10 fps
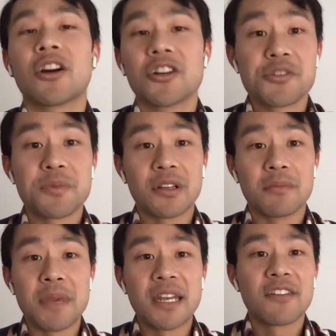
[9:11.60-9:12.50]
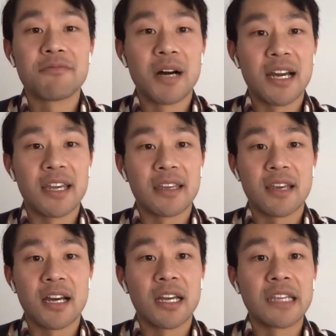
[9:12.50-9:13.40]
contribute many of
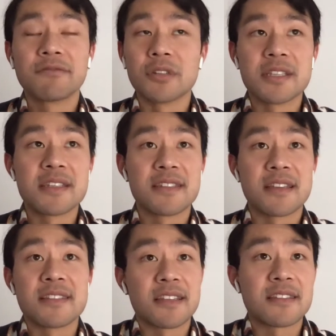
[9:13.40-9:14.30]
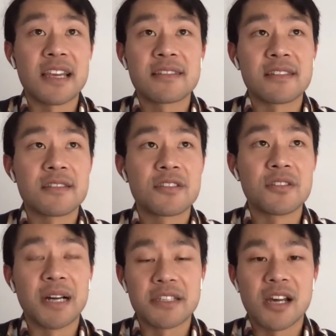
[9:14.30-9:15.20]
my influences and successes
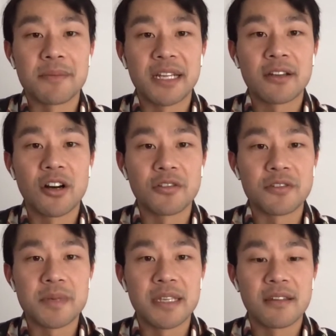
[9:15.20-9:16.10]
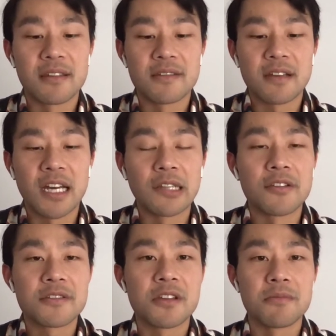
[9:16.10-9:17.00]
to my time at Coles because I
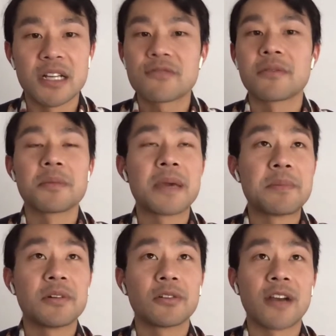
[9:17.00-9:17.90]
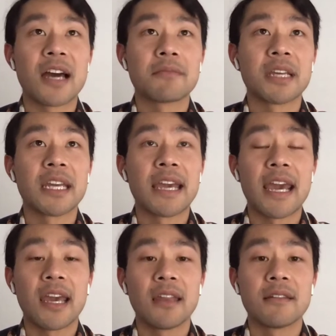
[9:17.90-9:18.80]
learned so much from people around me
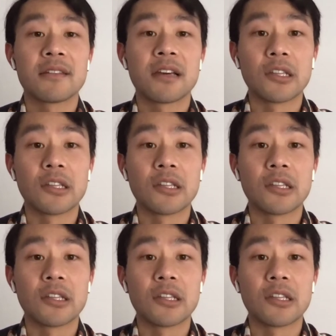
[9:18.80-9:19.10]
and